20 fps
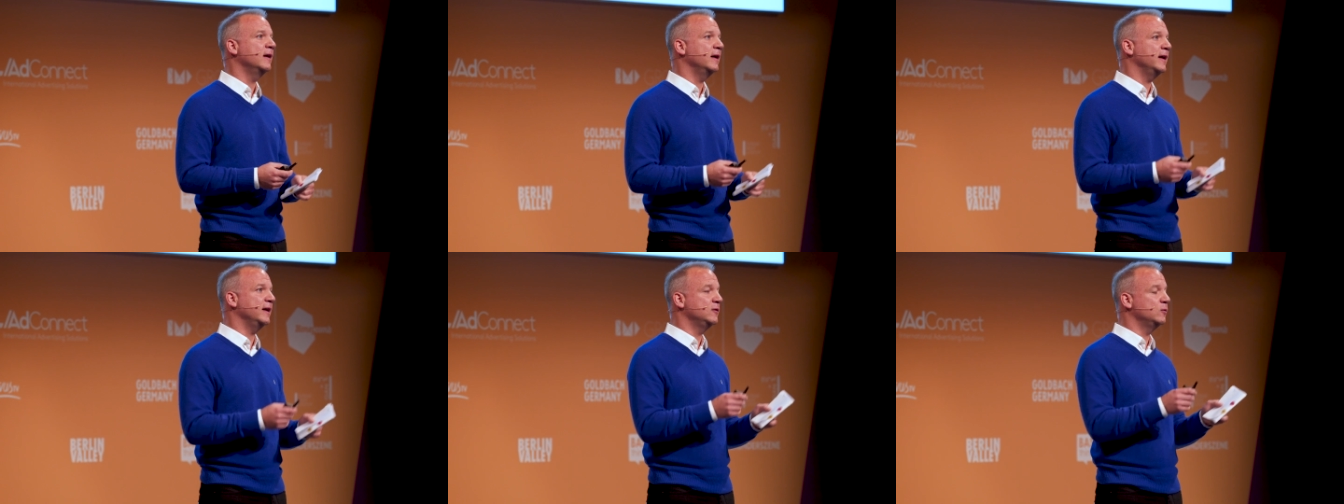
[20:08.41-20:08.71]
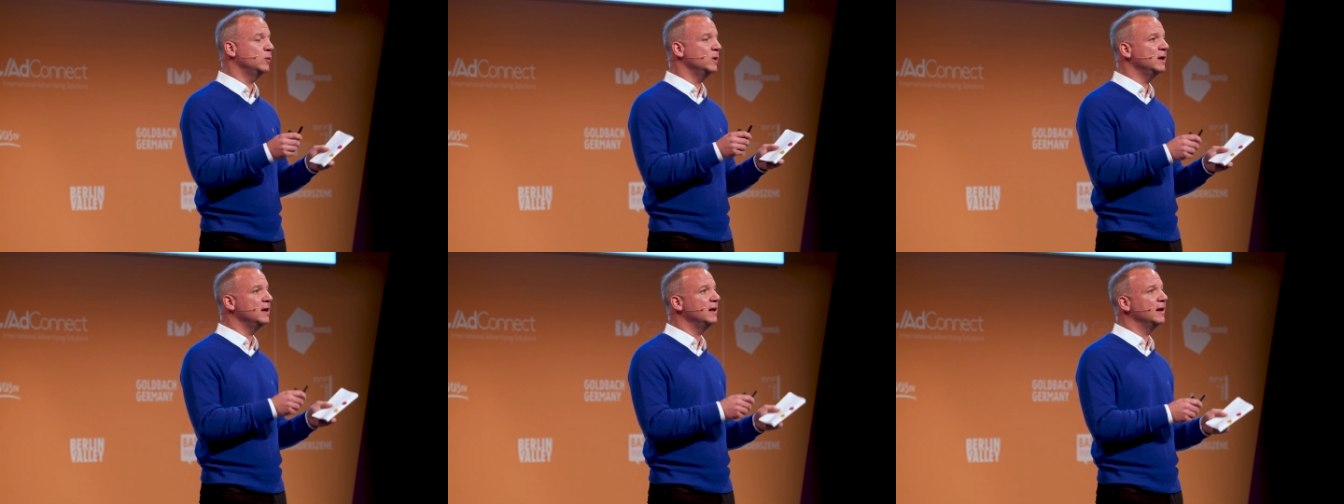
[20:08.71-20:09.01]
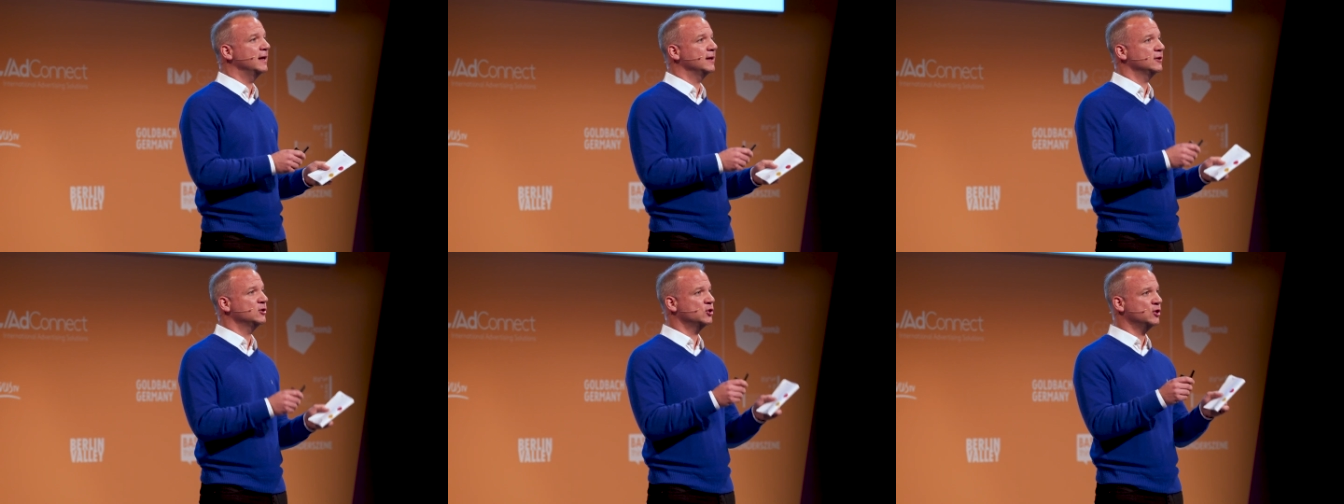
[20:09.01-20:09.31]
it will
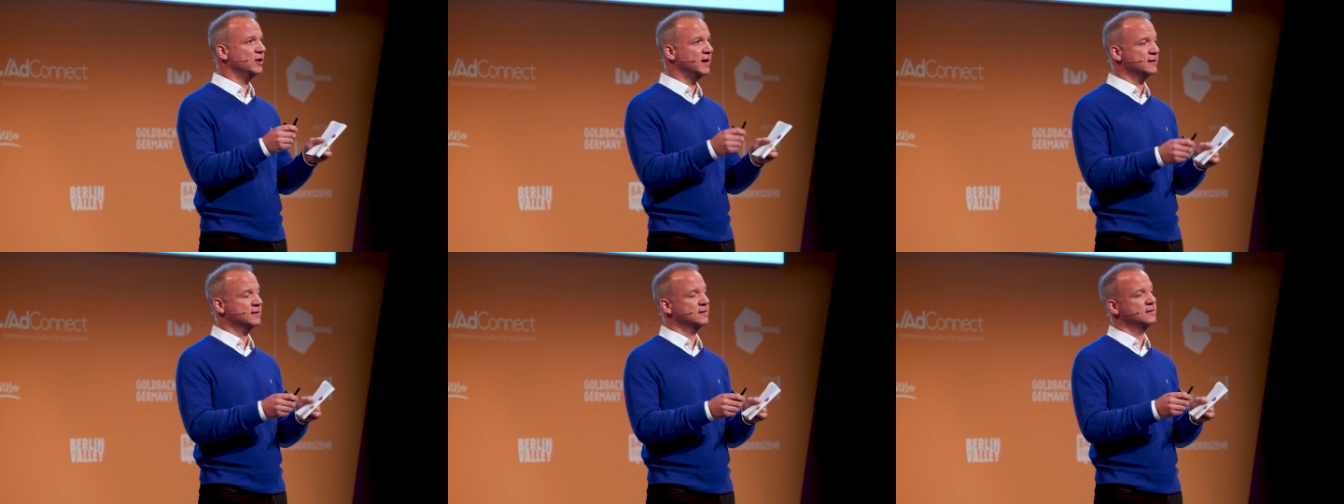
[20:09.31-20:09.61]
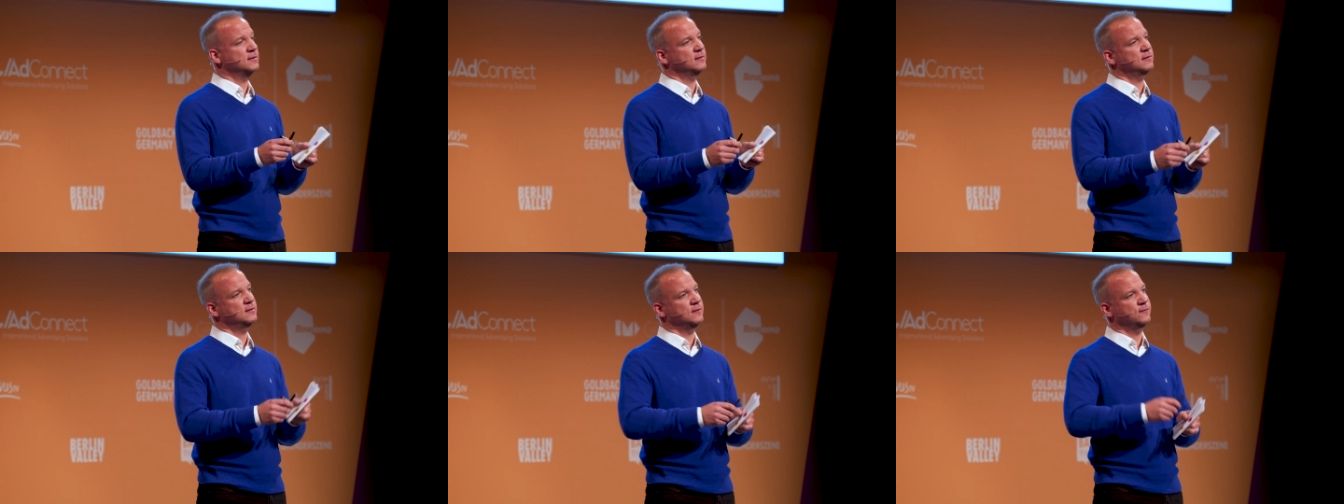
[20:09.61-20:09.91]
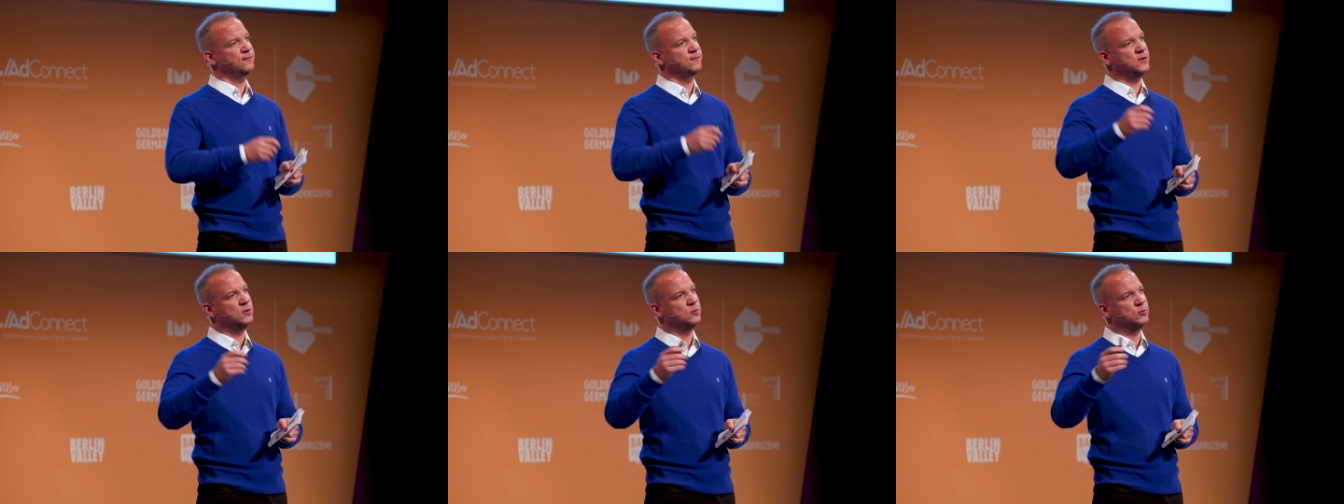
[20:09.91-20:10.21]
adjust the
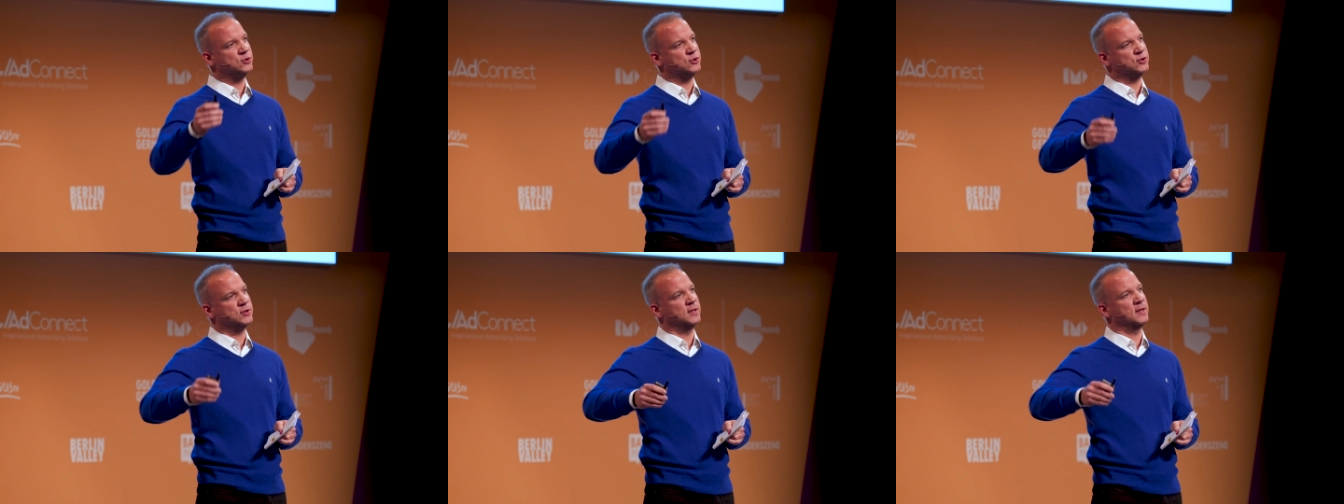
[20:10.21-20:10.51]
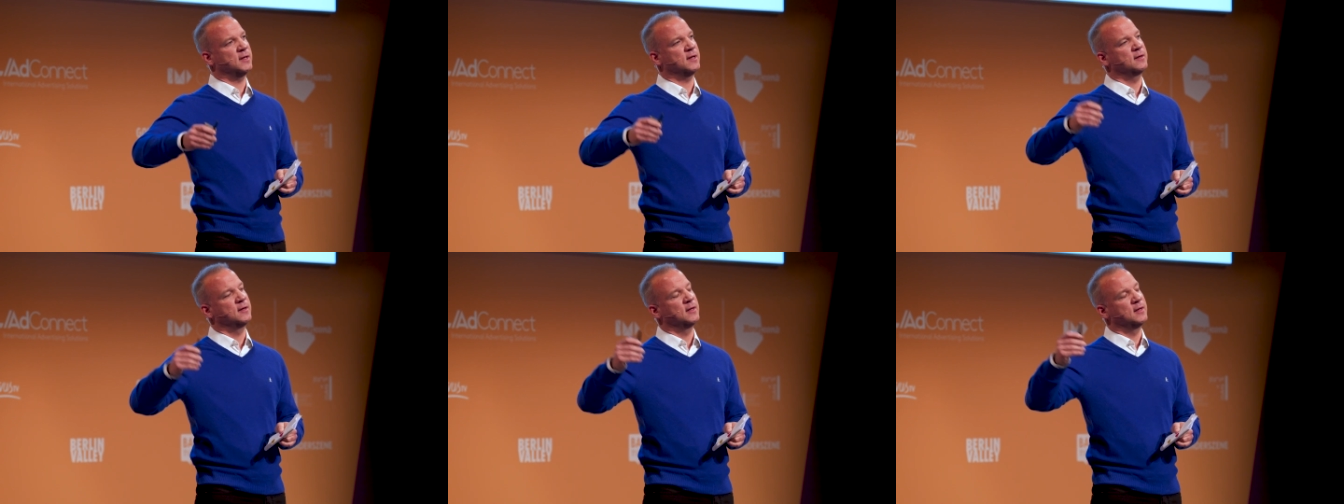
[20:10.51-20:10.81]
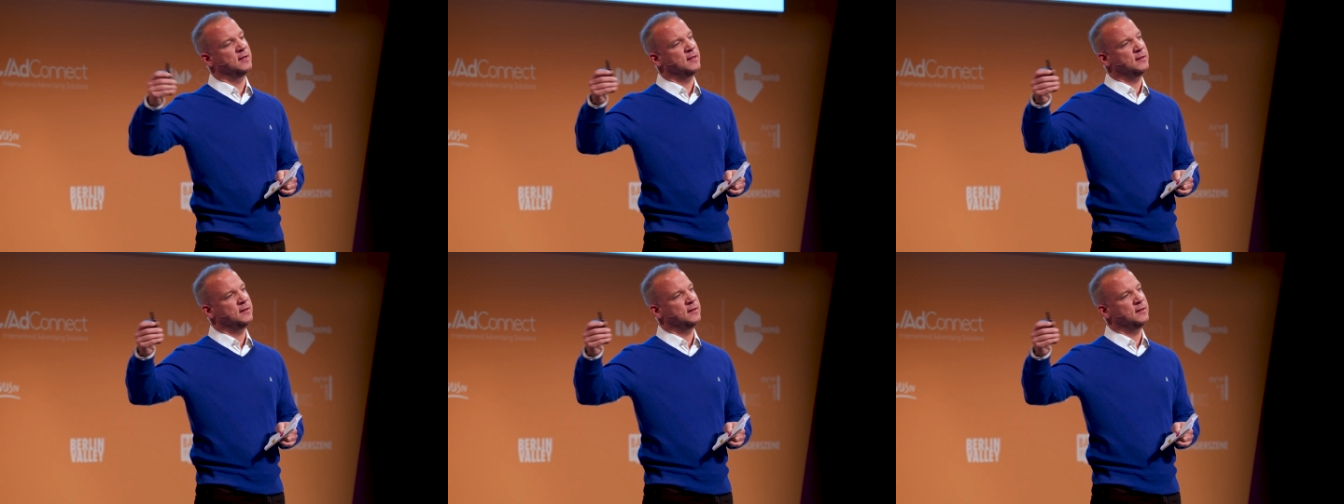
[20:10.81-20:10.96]
future